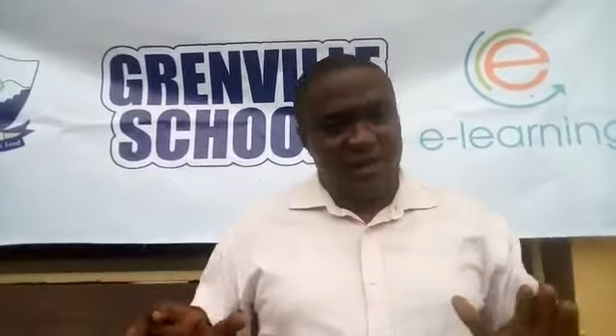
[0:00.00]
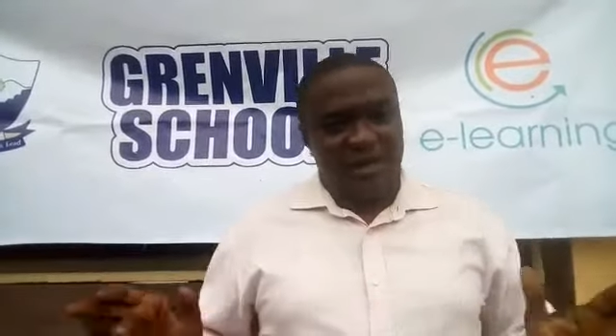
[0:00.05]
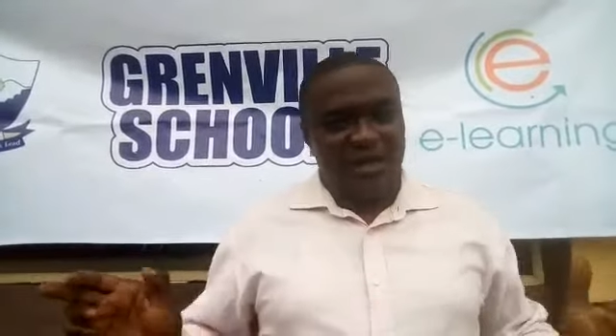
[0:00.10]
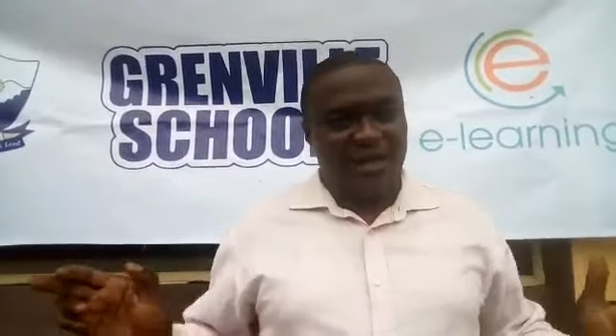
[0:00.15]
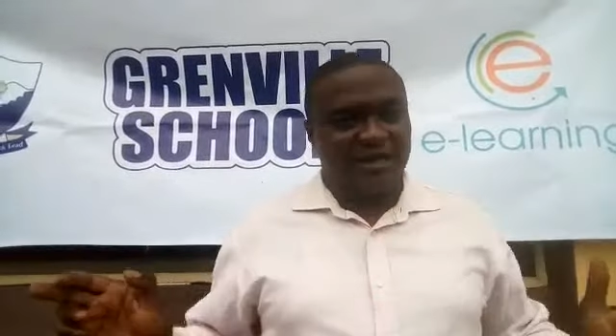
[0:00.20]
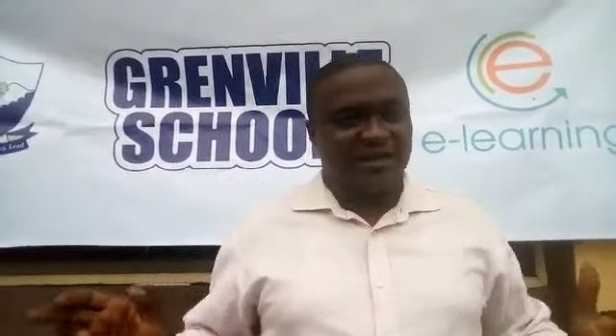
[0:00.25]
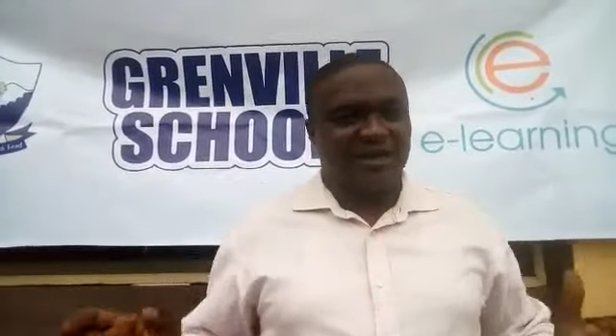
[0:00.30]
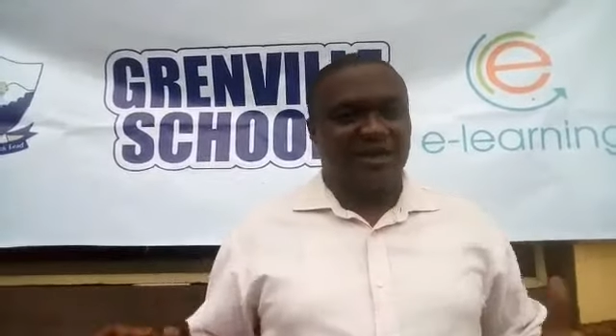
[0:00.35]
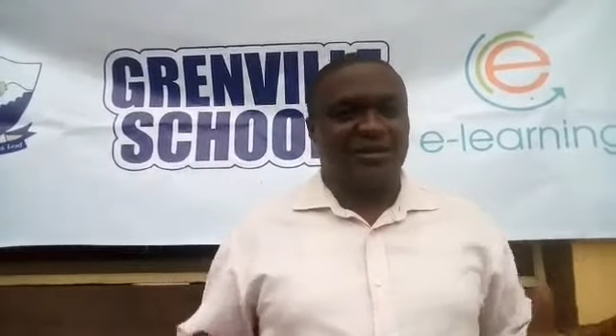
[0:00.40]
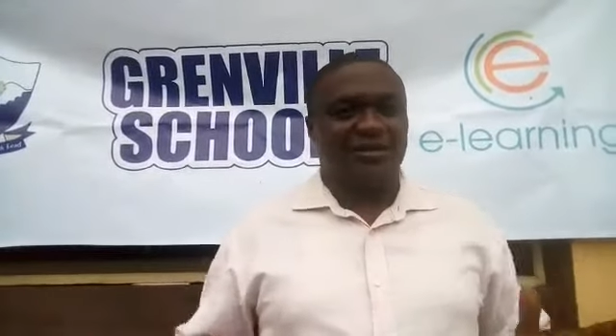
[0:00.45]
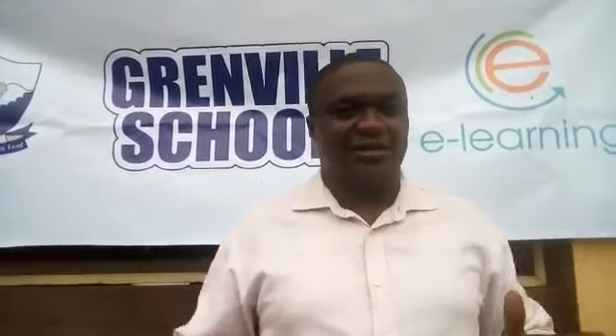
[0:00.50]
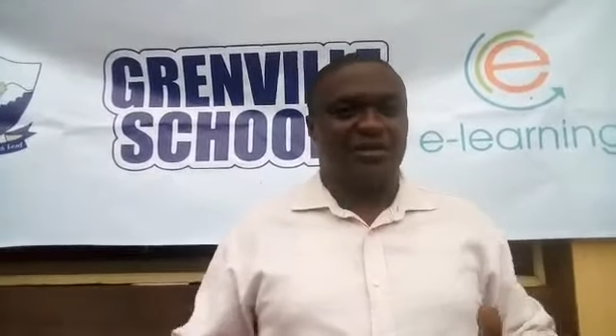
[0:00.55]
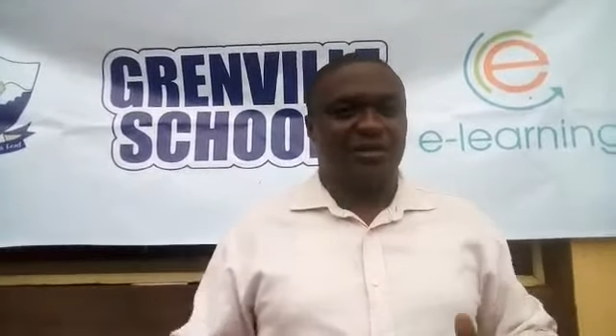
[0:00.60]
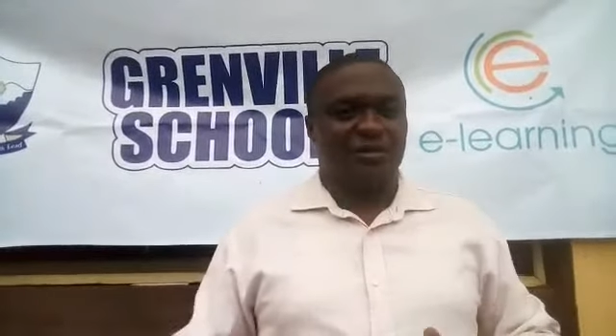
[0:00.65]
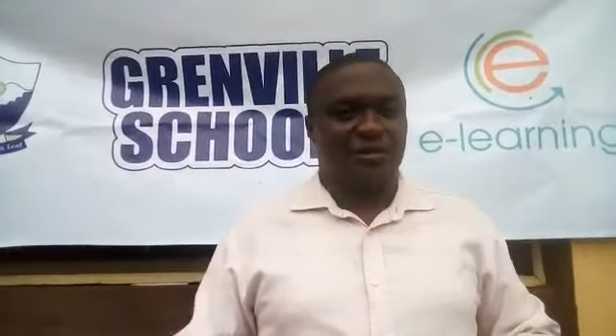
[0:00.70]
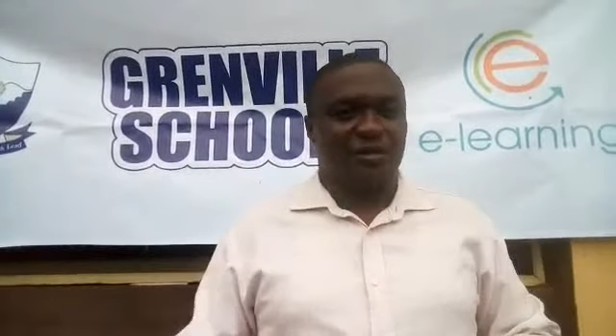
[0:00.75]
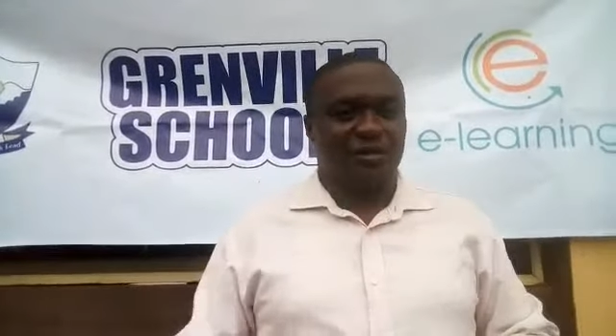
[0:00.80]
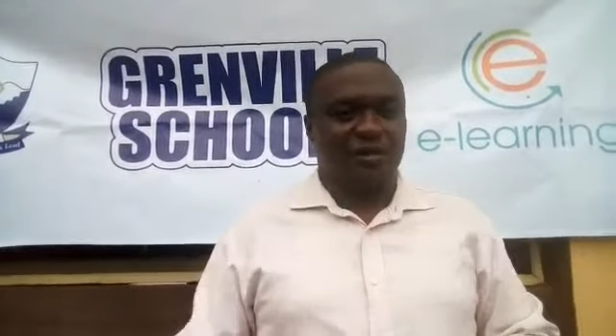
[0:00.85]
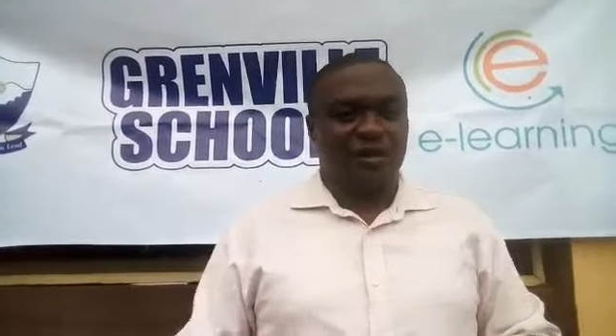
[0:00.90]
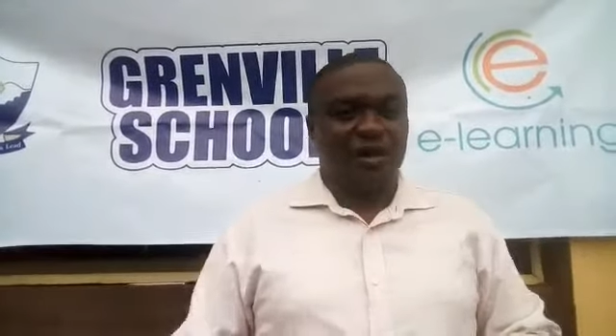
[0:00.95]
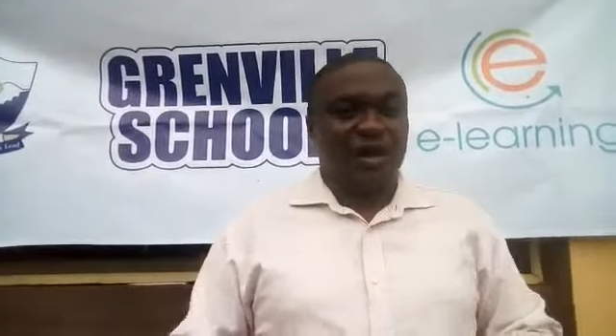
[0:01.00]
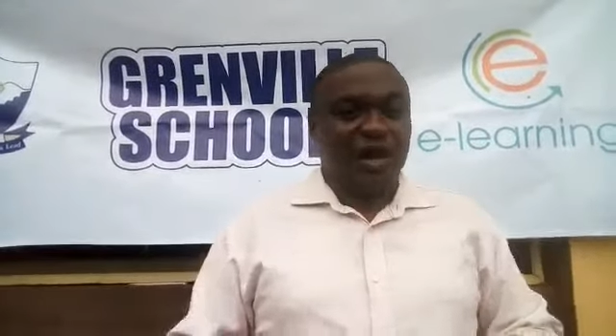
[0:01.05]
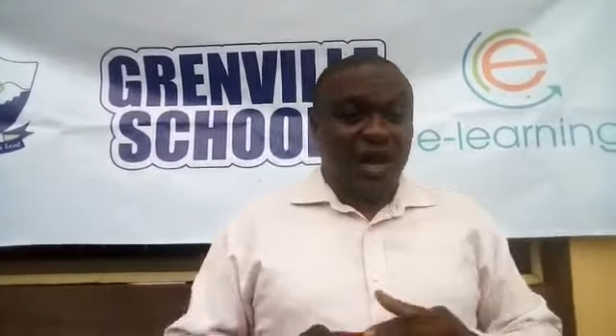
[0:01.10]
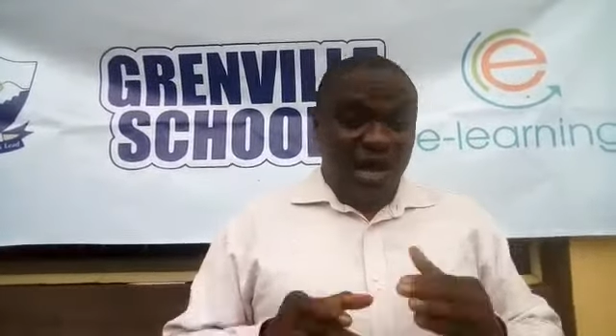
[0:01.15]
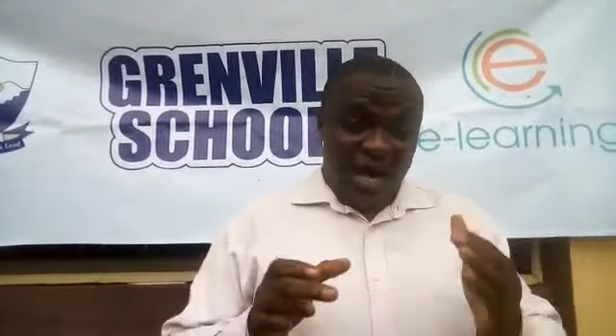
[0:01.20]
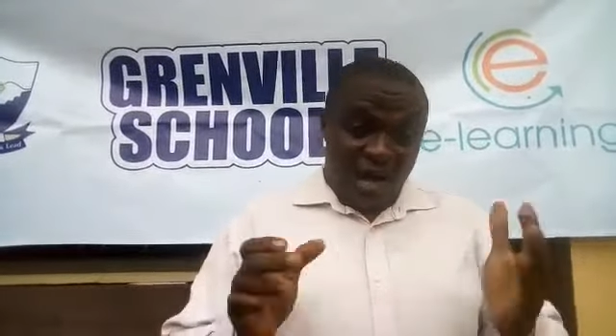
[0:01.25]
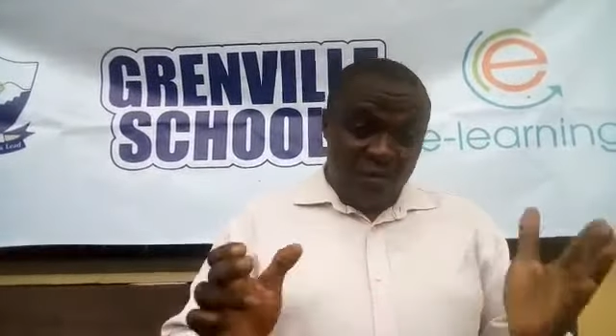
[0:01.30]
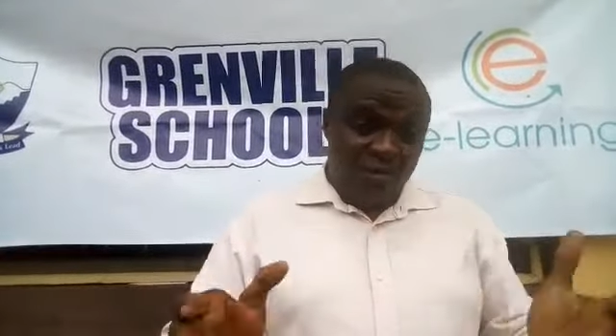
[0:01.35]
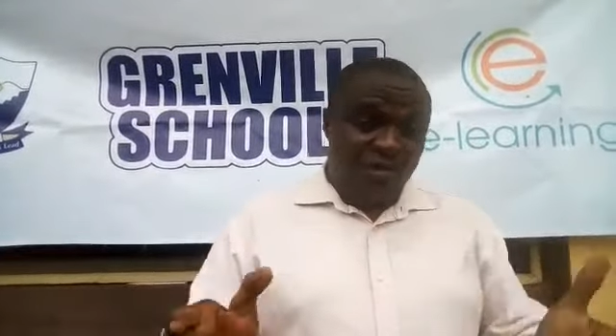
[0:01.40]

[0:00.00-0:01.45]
And that is all. I